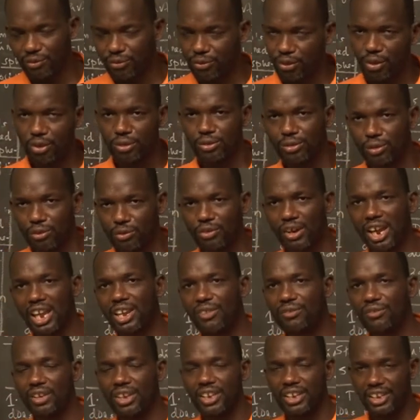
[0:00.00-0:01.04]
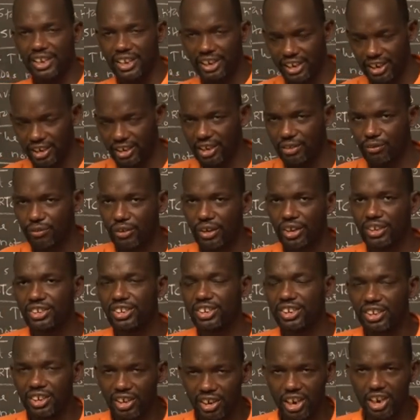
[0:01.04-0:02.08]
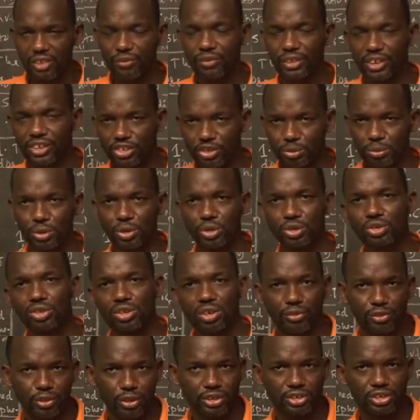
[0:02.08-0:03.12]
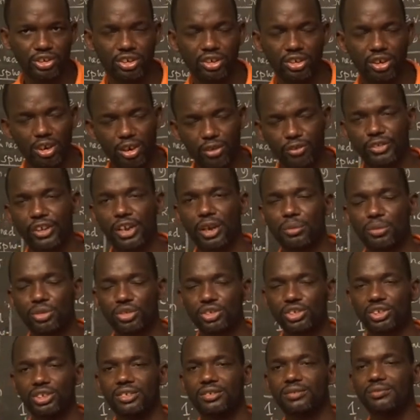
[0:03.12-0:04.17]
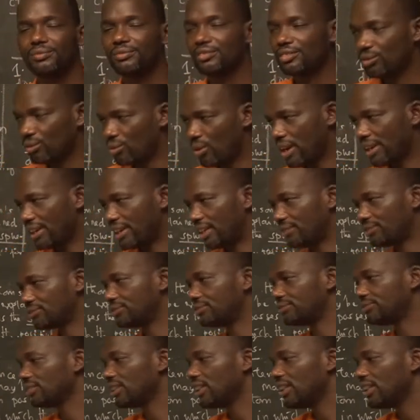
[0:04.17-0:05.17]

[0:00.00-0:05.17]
four to five different reference books of forty of chemistry. Wonderful.